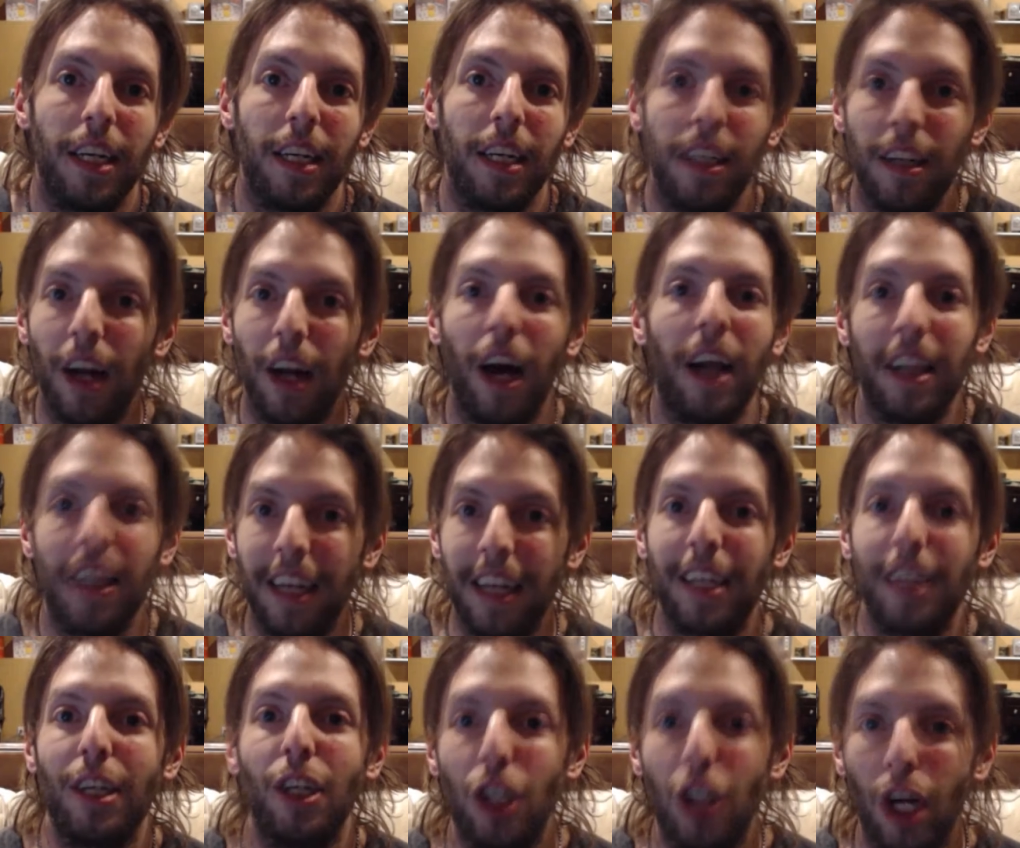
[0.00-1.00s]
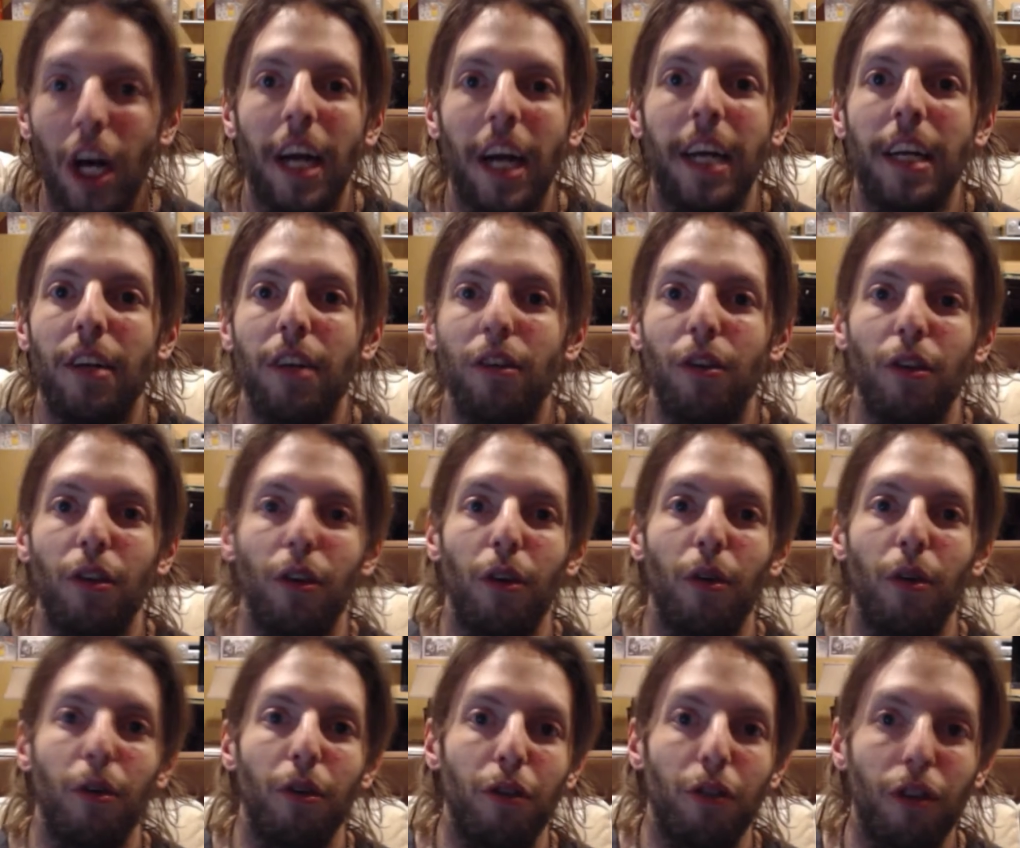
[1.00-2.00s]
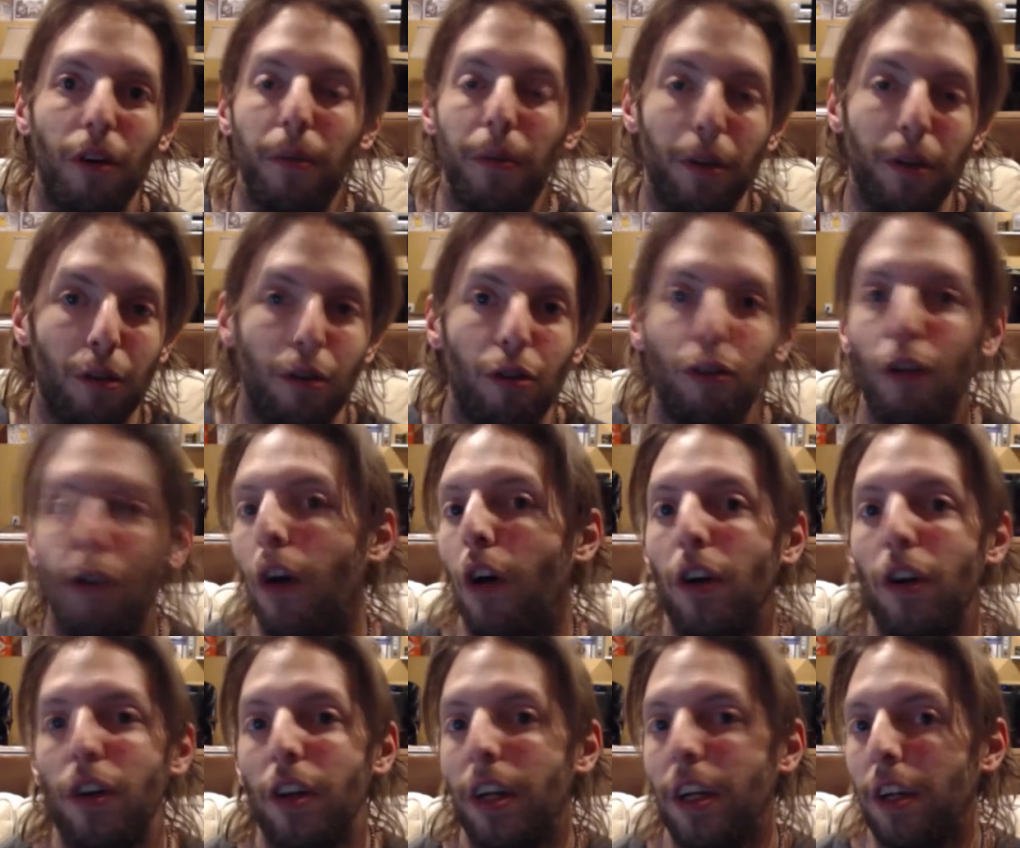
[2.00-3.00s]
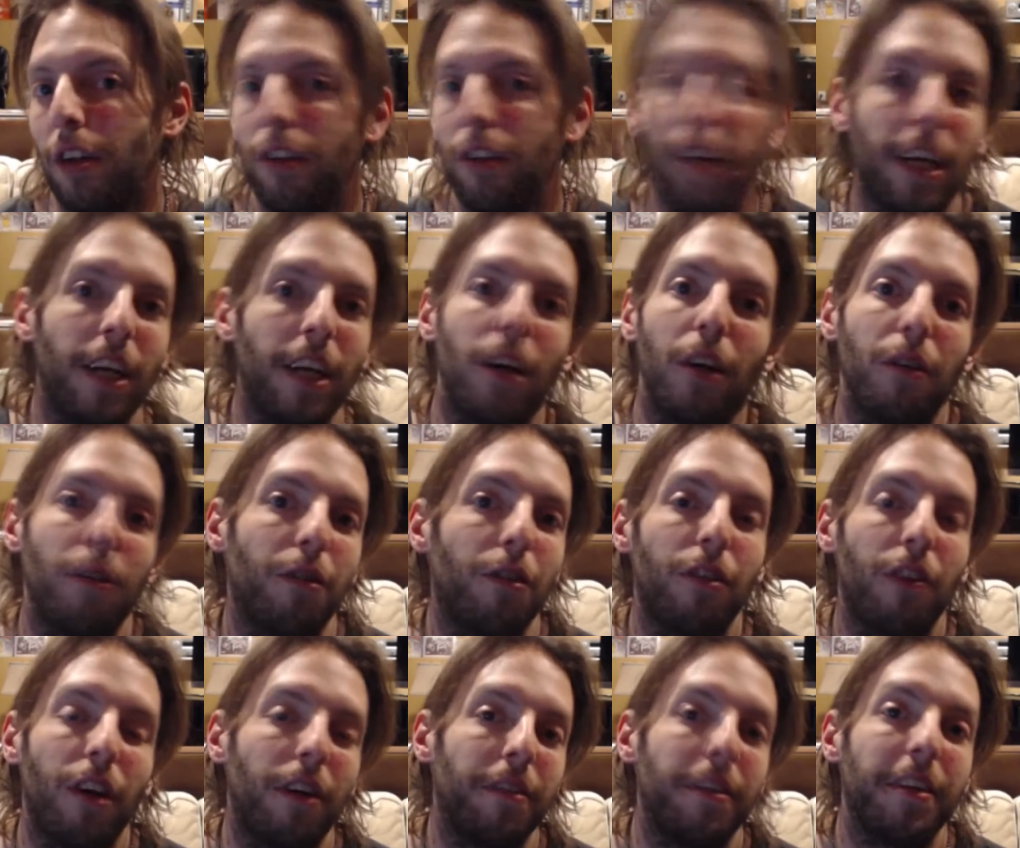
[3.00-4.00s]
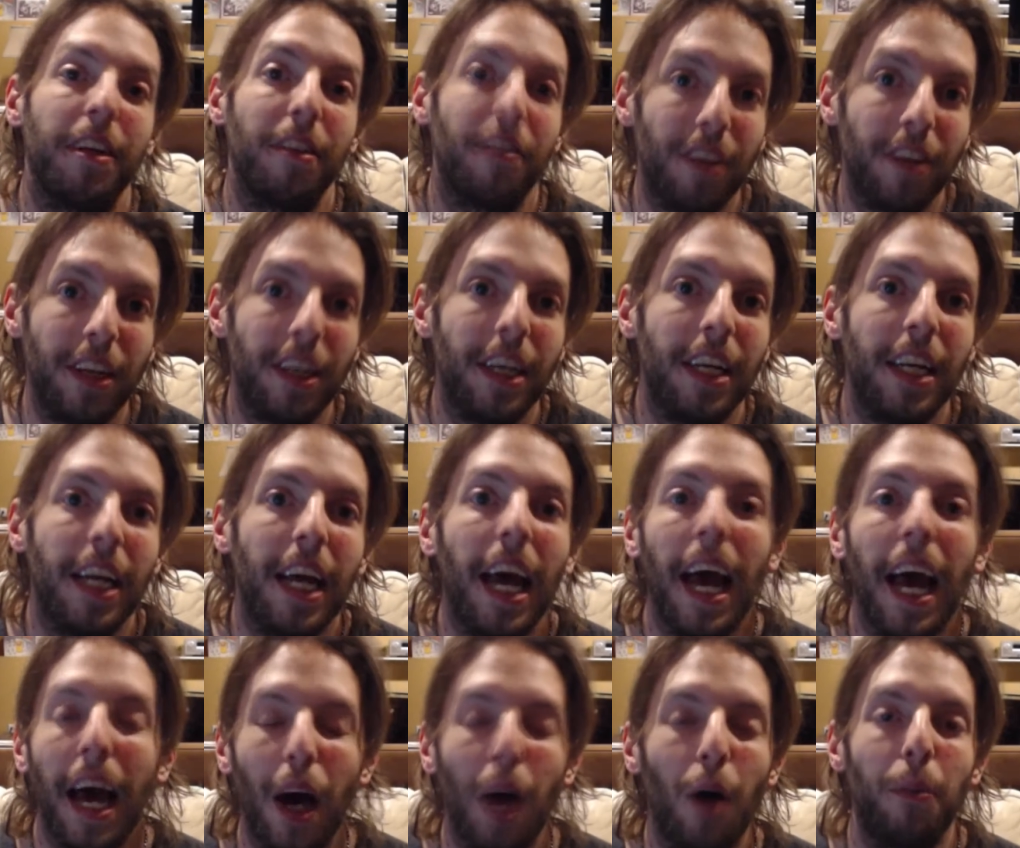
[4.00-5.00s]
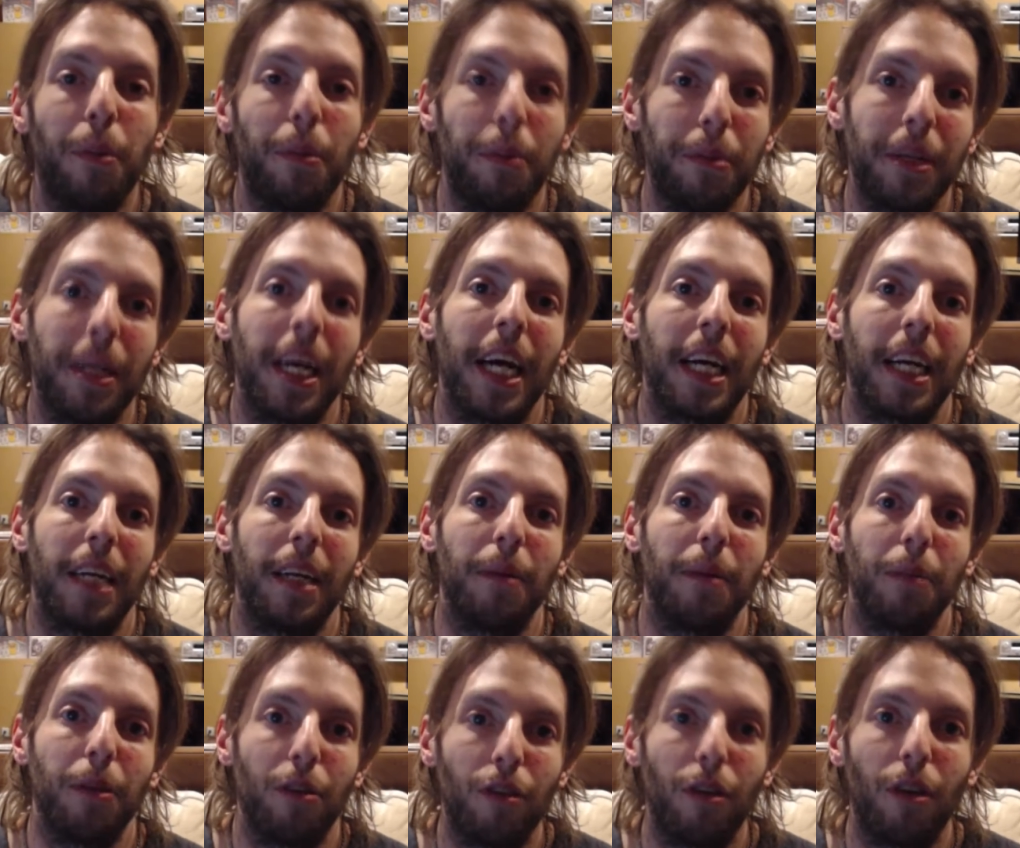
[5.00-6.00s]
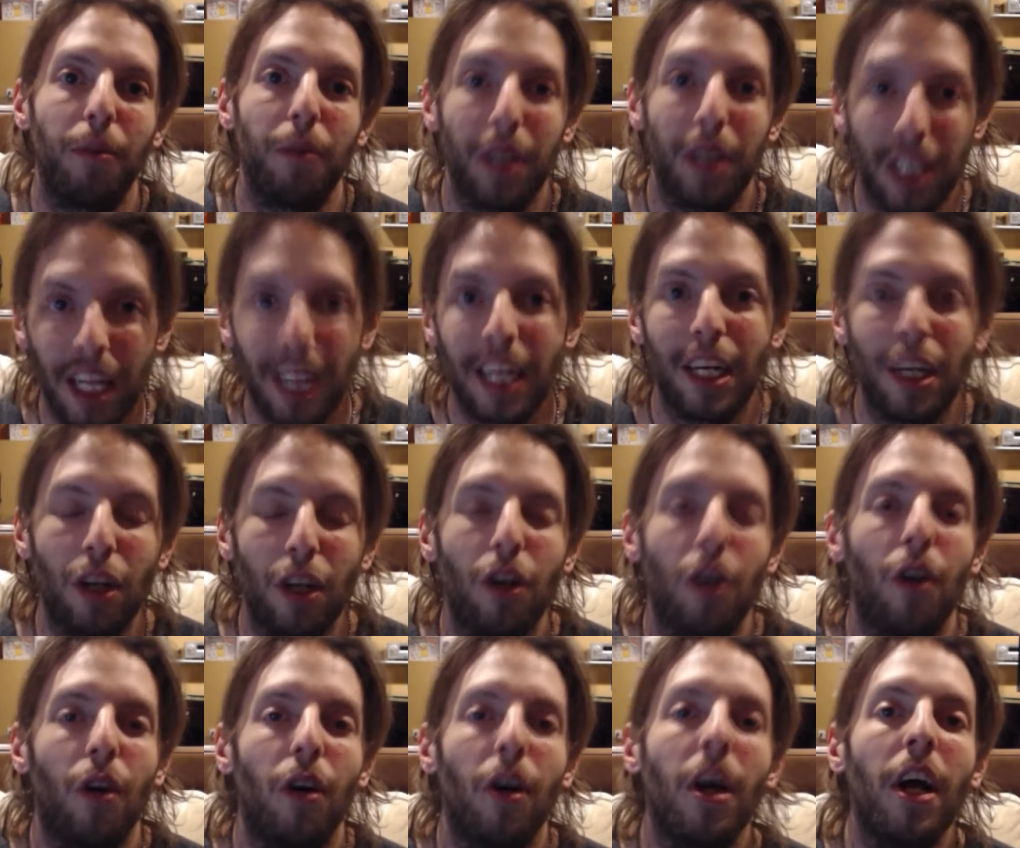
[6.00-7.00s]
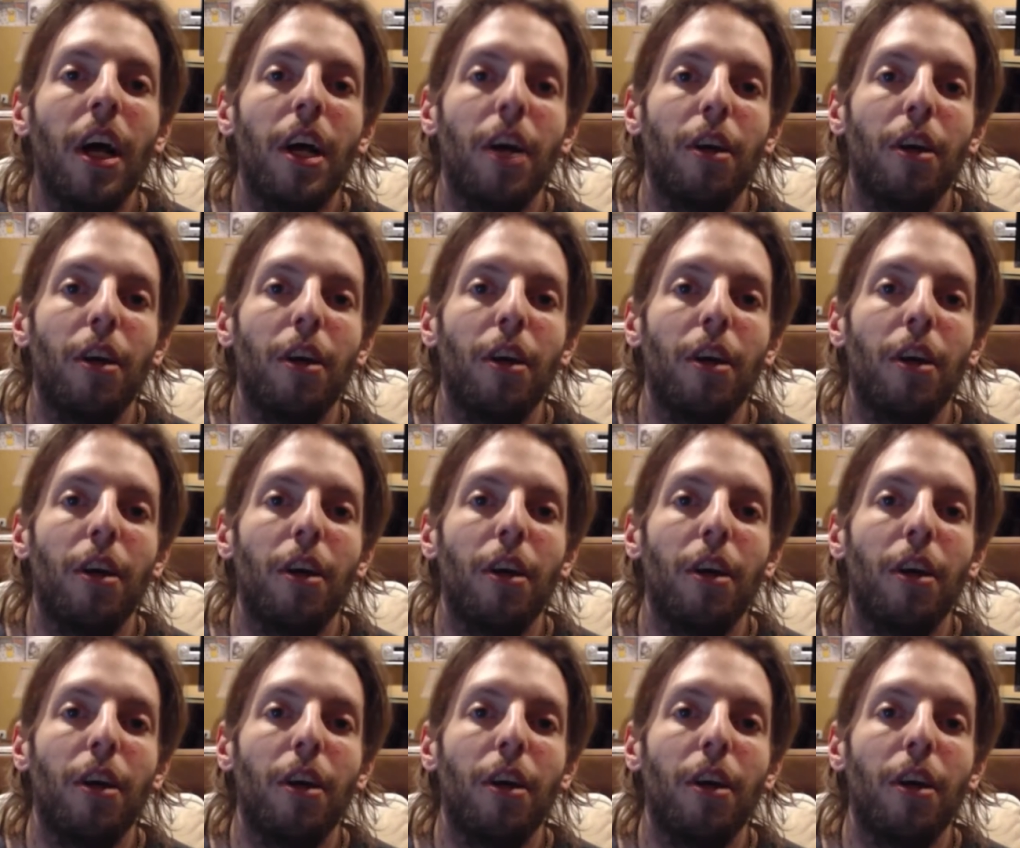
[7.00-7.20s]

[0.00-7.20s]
like a giant or someone stronger that could take care of herself and doesn't need help or protecting, but someone like a girl.